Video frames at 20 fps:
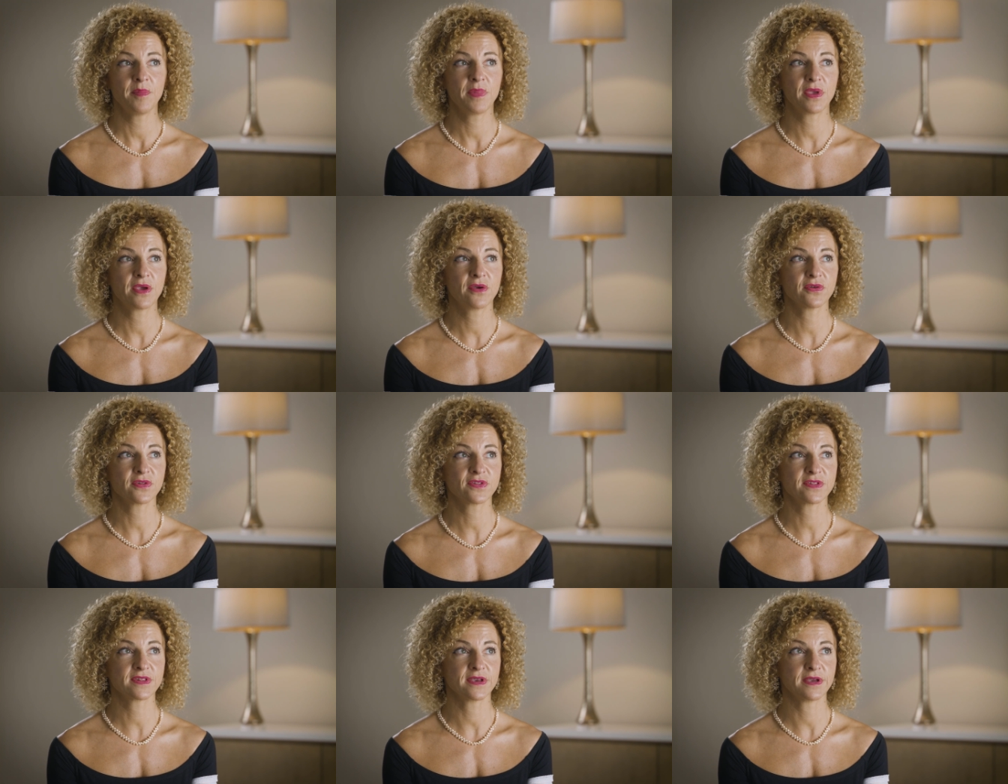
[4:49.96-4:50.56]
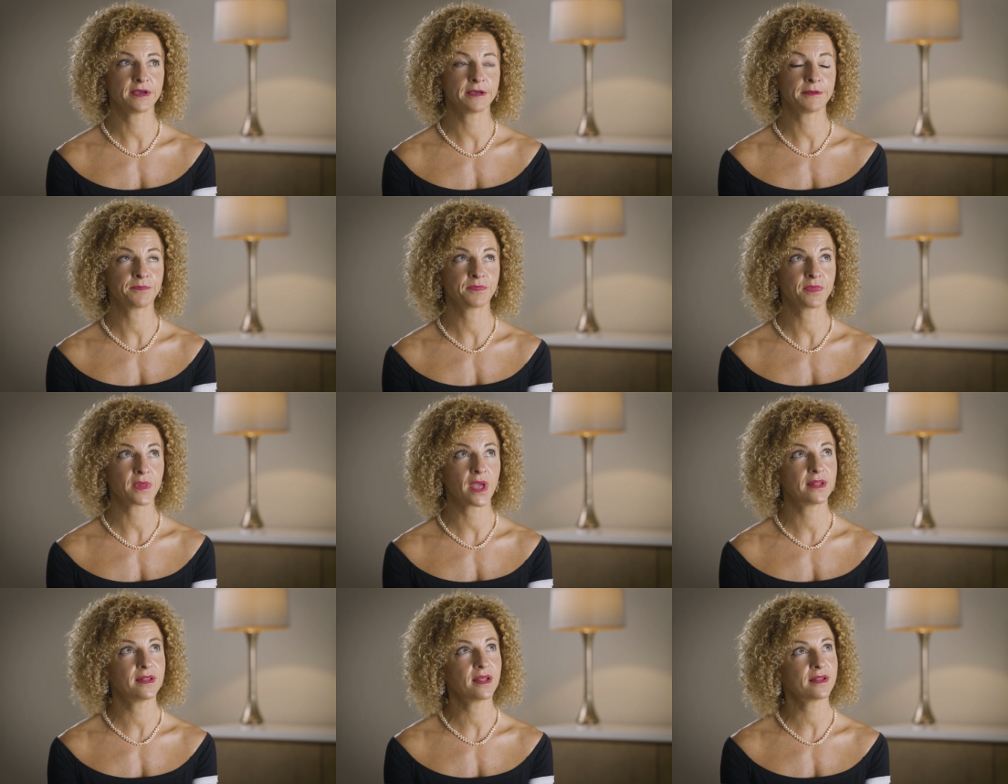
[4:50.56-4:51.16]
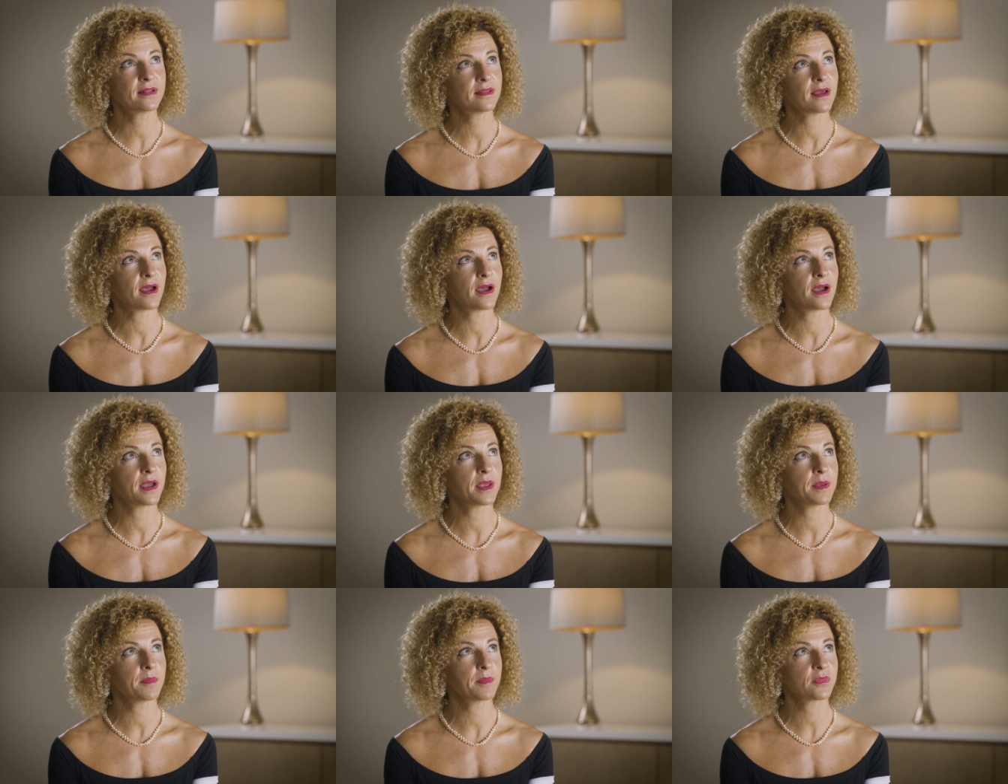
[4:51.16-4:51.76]
because um, at that
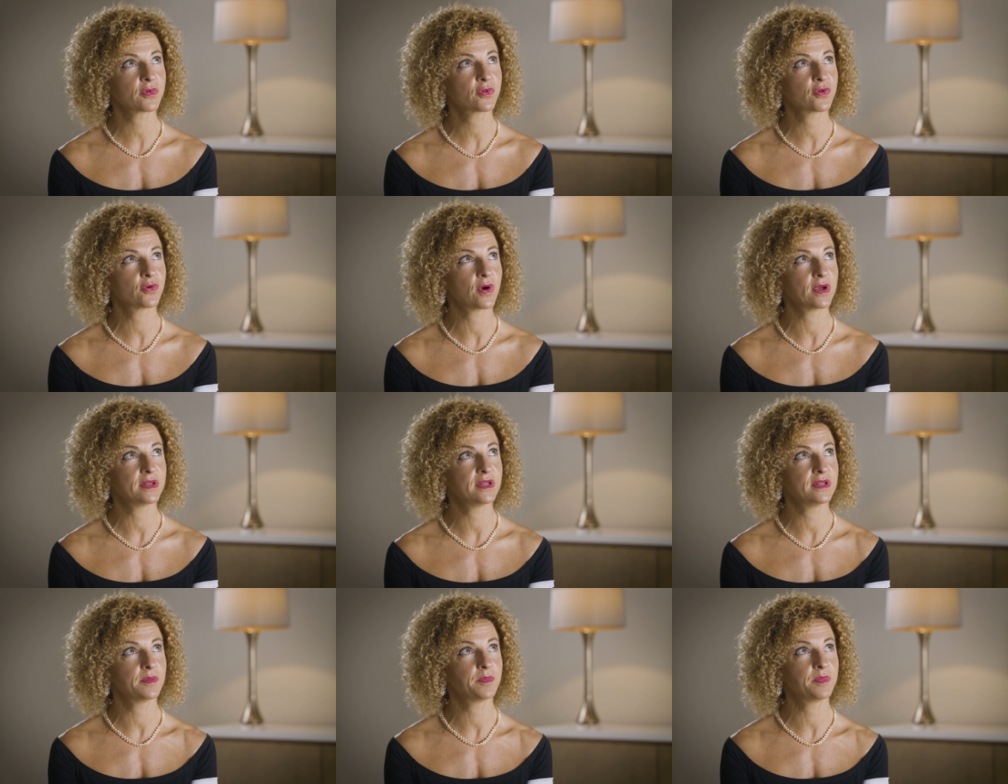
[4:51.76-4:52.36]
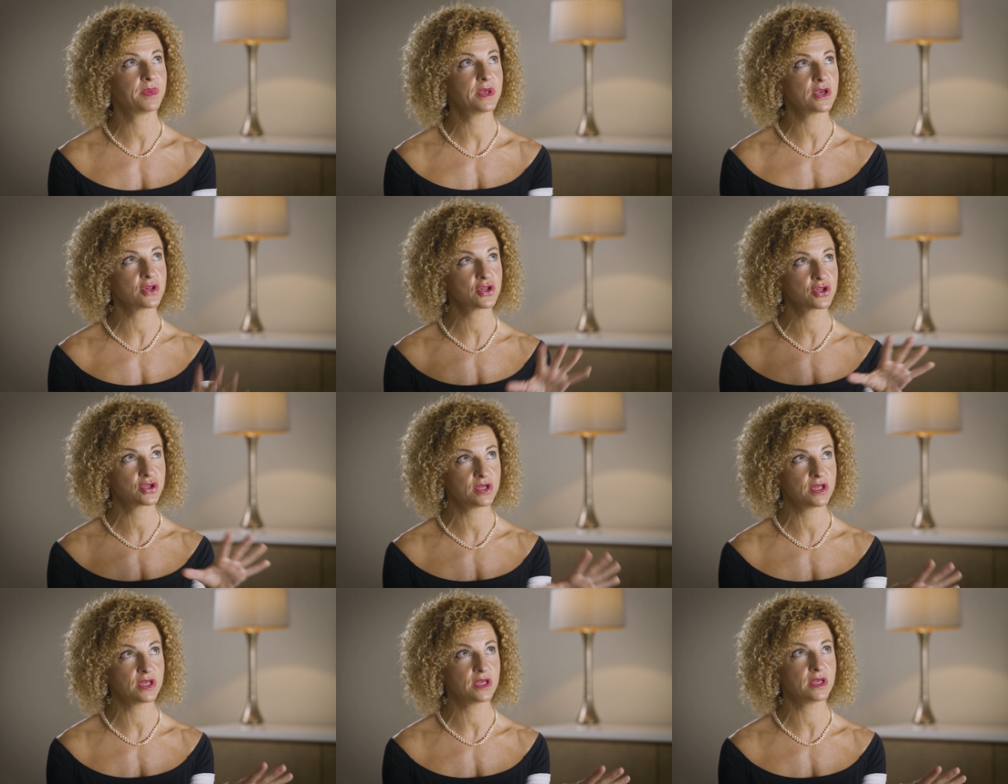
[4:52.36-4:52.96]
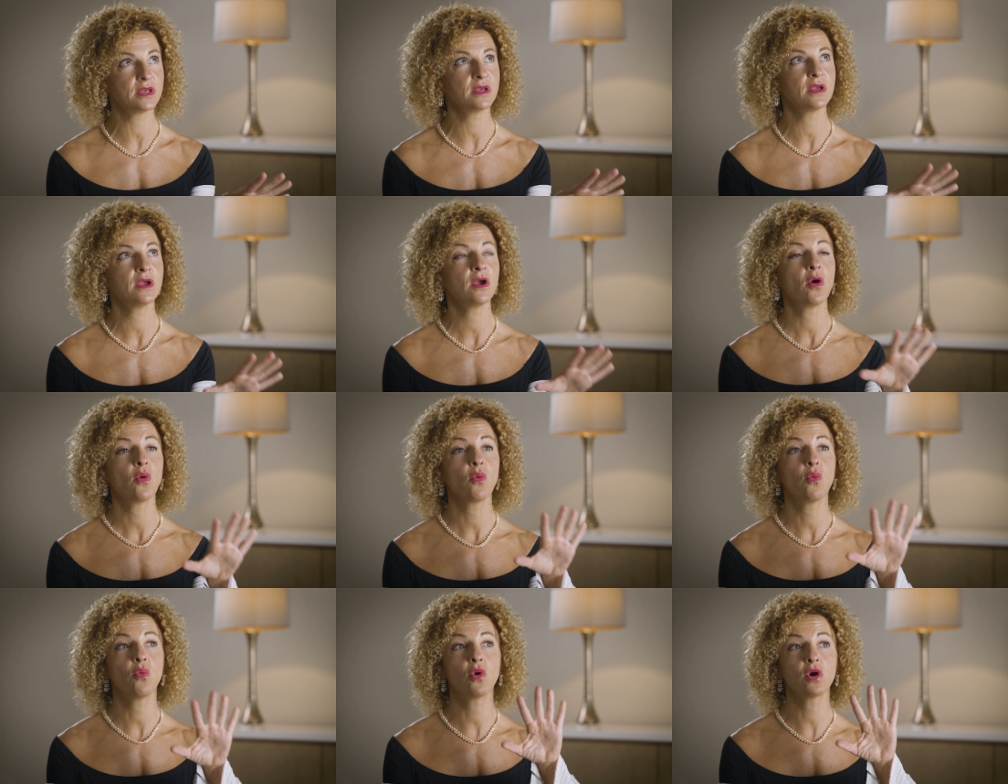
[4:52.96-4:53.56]
time, so I did a PhD
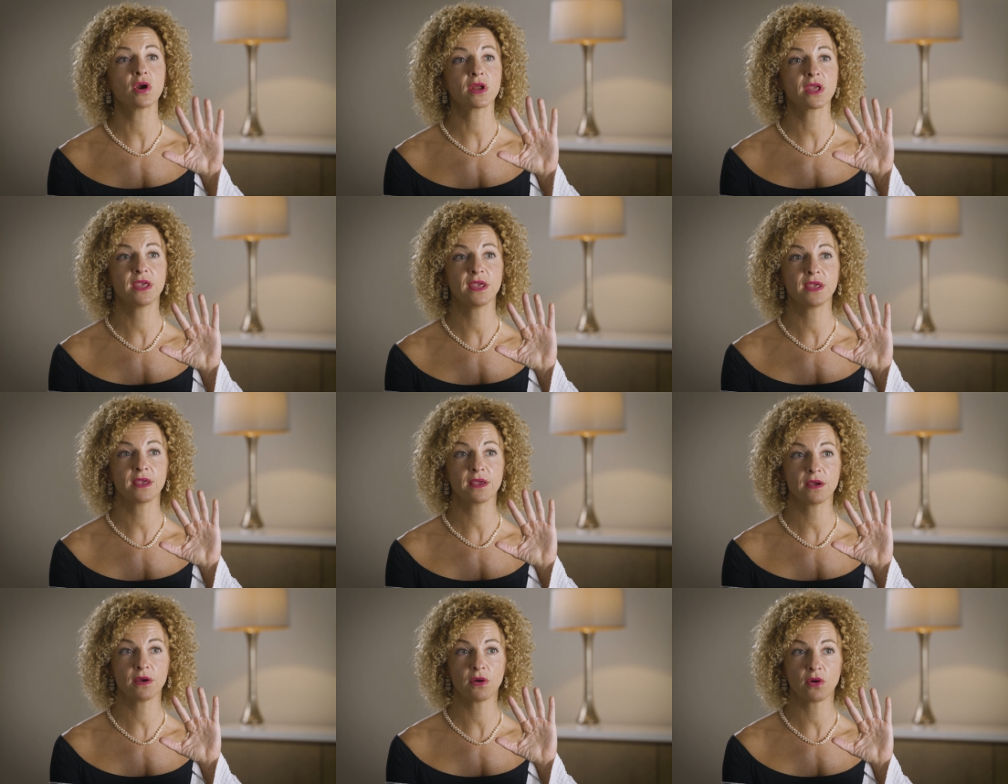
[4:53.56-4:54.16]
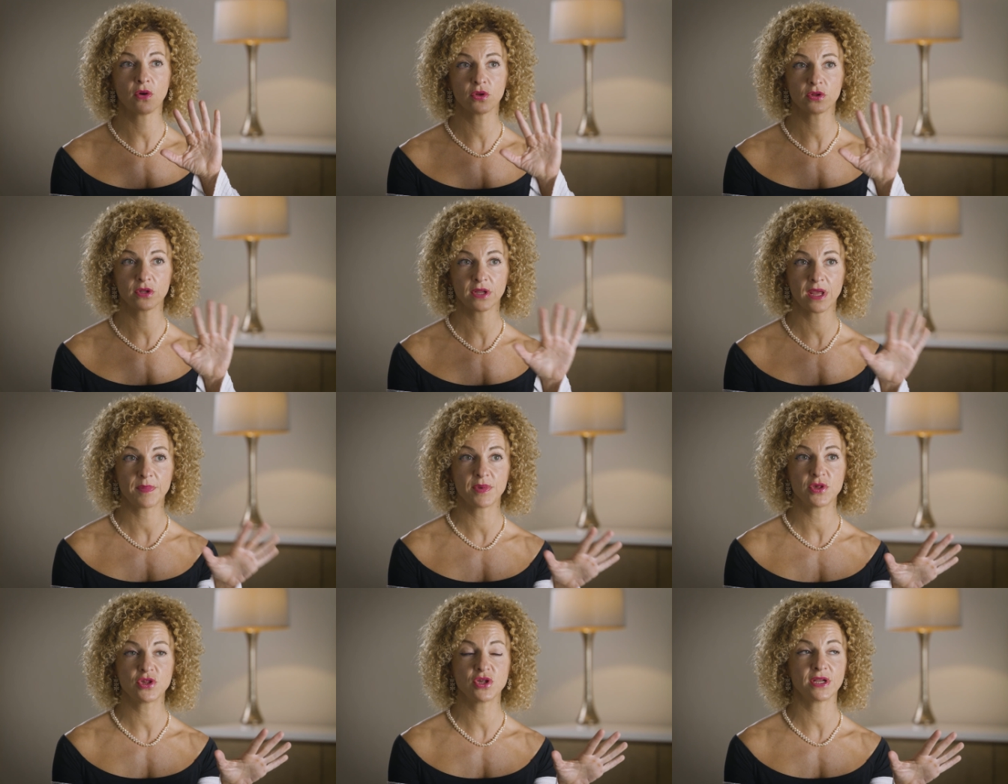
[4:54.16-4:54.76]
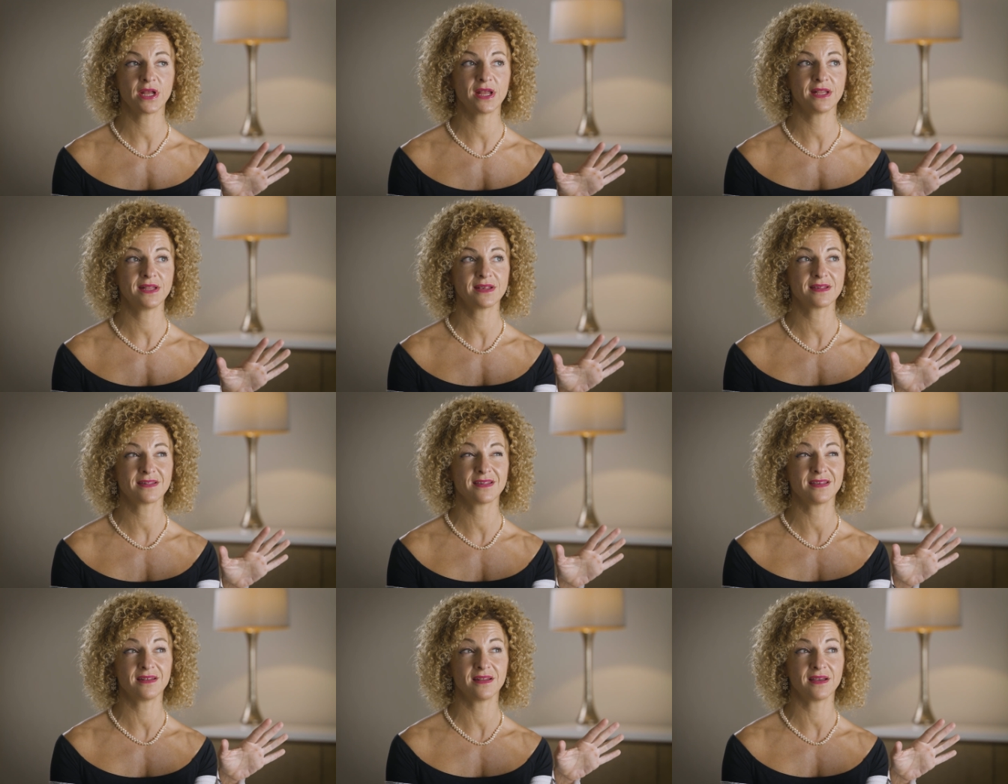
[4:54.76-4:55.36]
working on
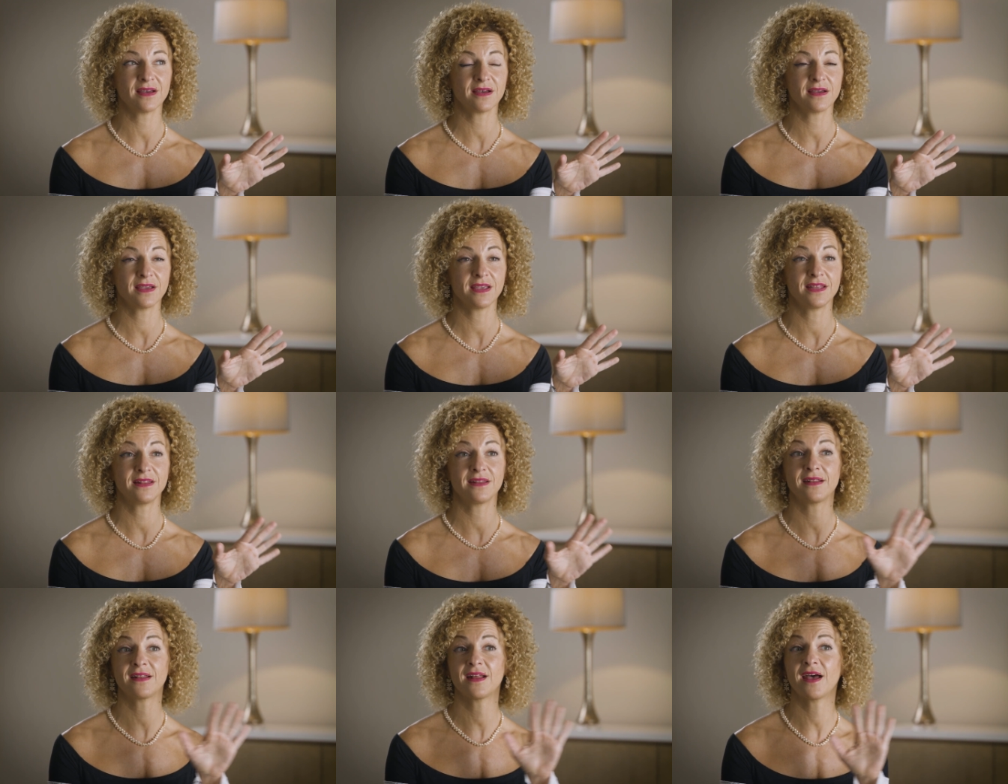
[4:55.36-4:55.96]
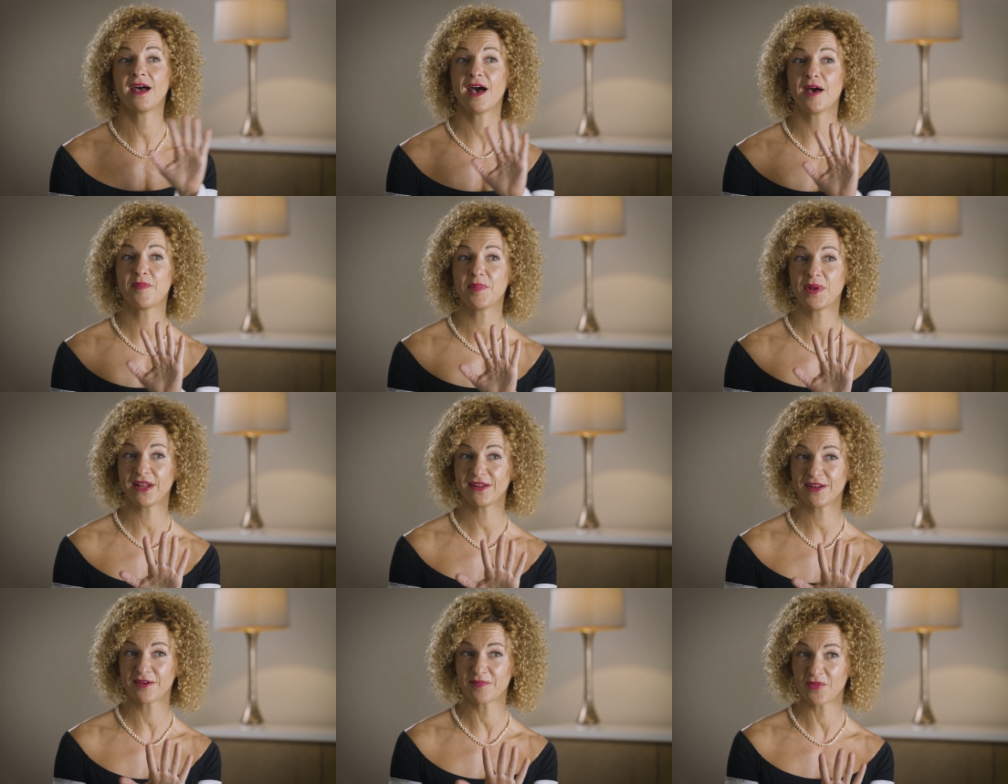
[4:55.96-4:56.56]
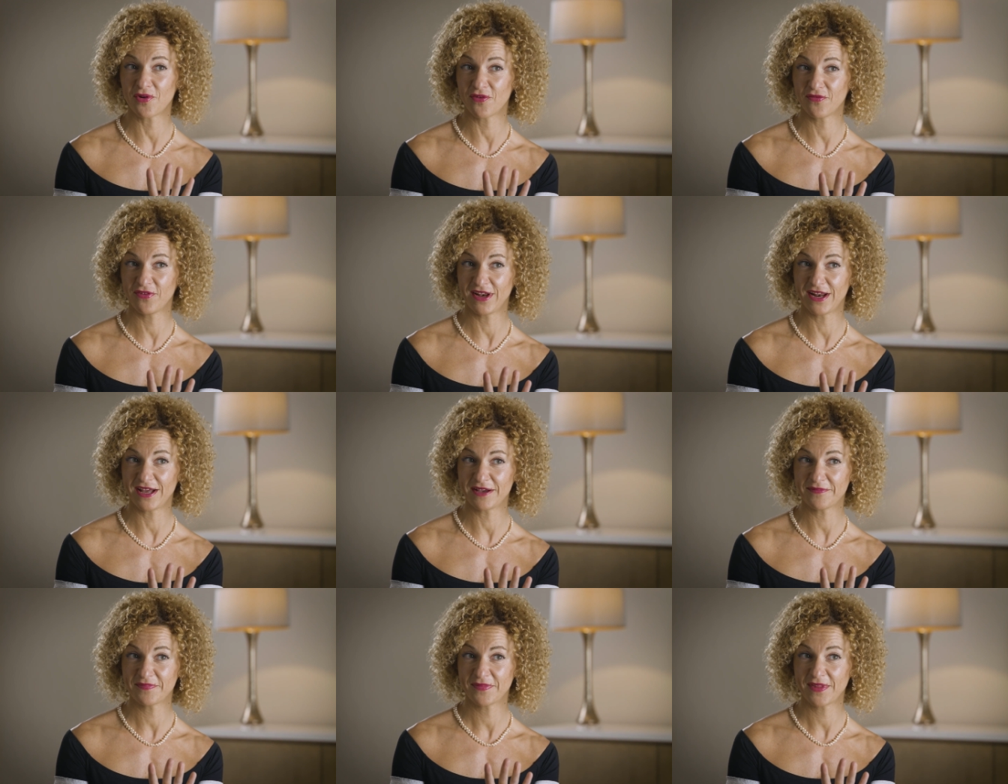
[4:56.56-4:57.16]
epigenetics in, uh, Tetrahymena
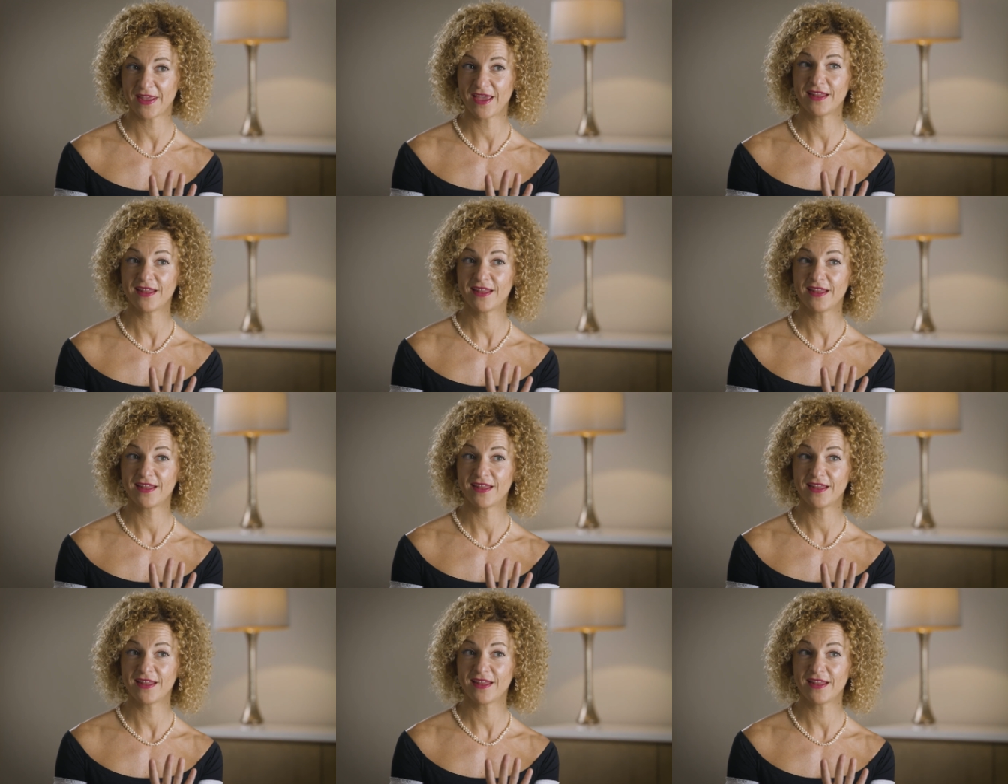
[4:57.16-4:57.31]
thermophila